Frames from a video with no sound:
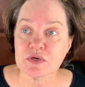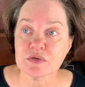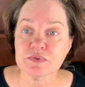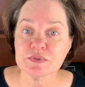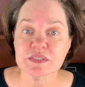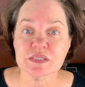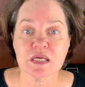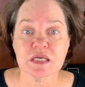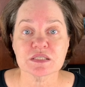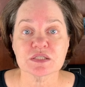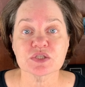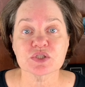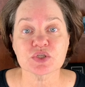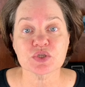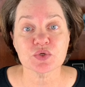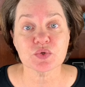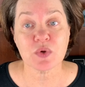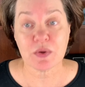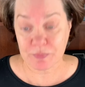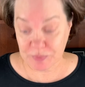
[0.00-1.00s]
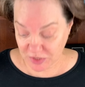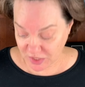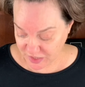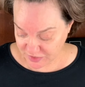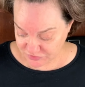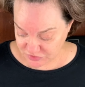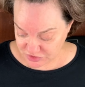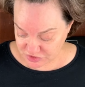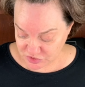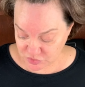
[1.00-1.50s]
says to apply
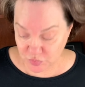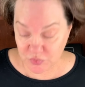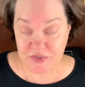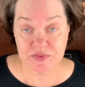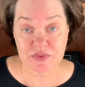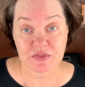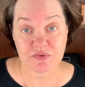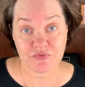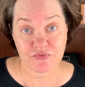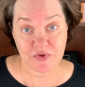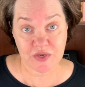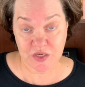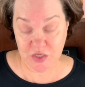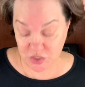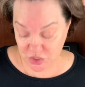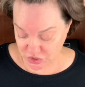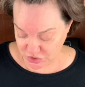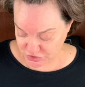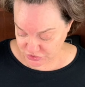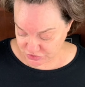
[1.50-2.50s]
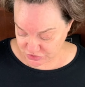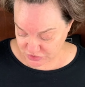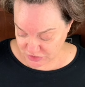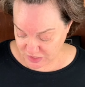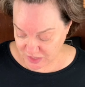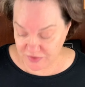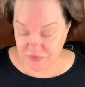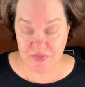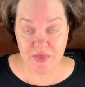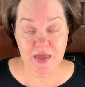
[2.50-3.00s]
this with the fingers,
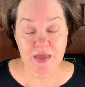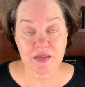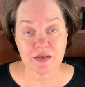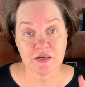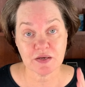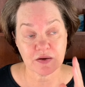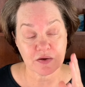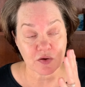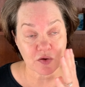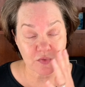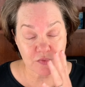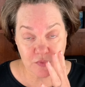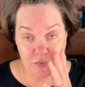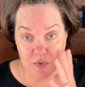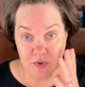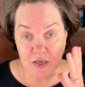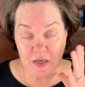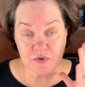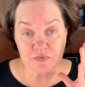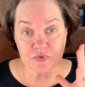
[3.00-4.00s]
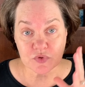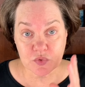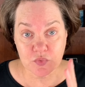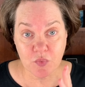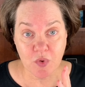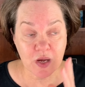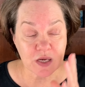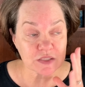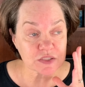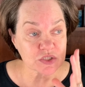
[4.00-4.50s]
and then if you
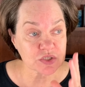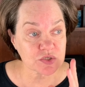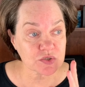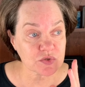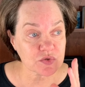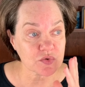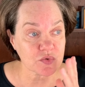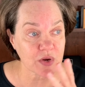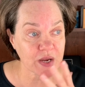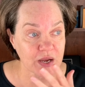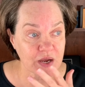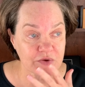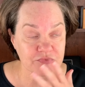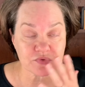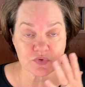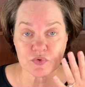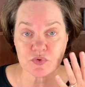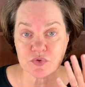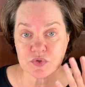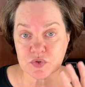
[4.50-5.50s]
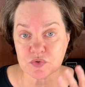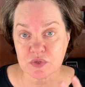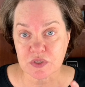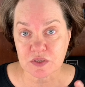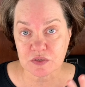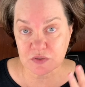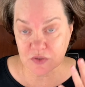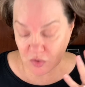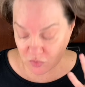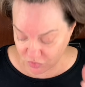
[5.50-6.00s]
want to, after, you can
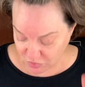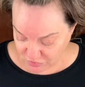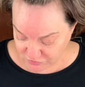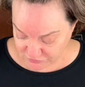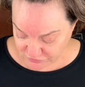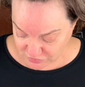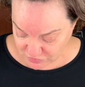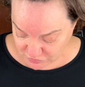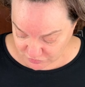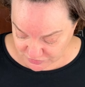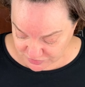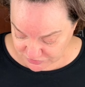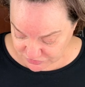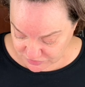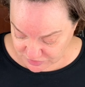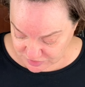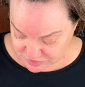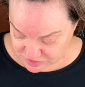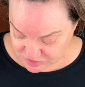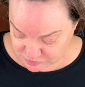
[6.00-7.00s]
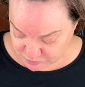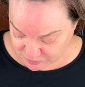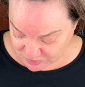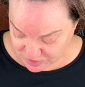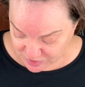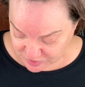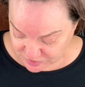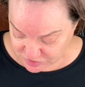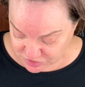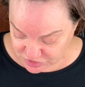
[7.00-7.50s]
go over it with a
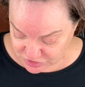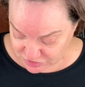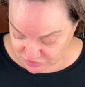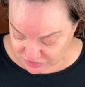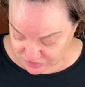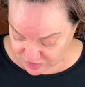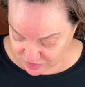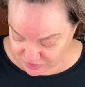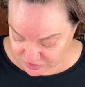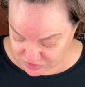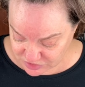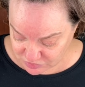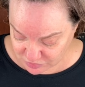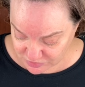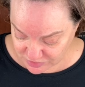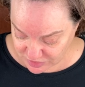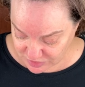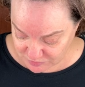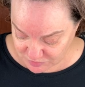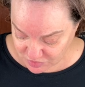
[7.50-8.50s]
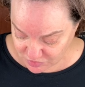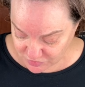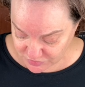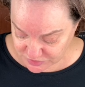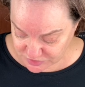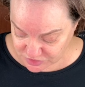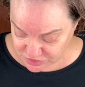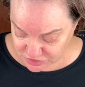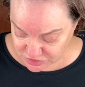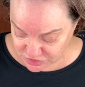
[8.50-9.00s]
sponge. So that is what I'm going
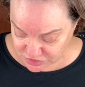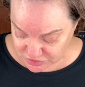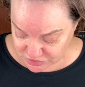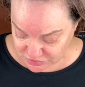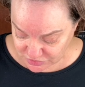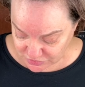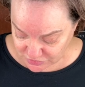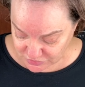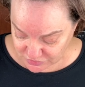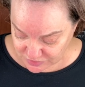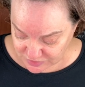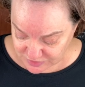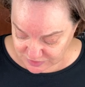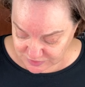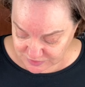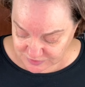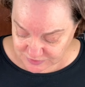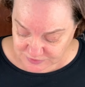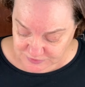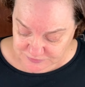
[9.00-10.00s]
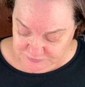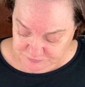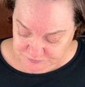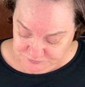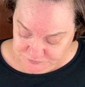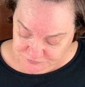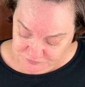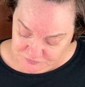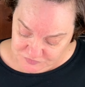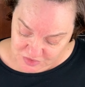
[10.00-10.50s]
to do.
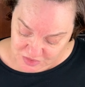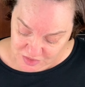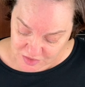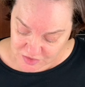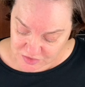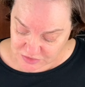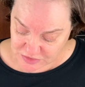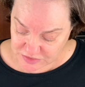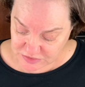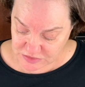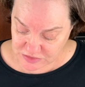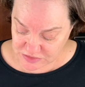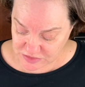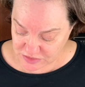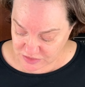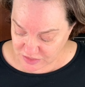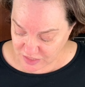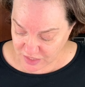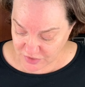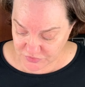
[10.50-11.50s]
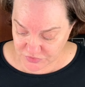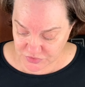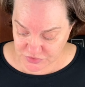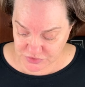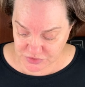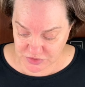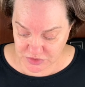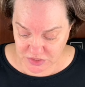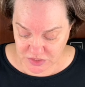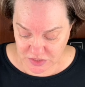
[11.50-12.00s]
And let's see how
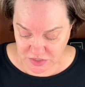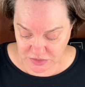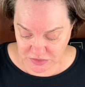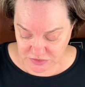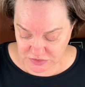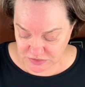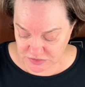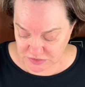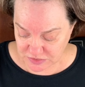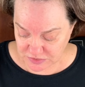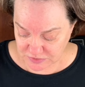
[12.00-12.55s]
this looks.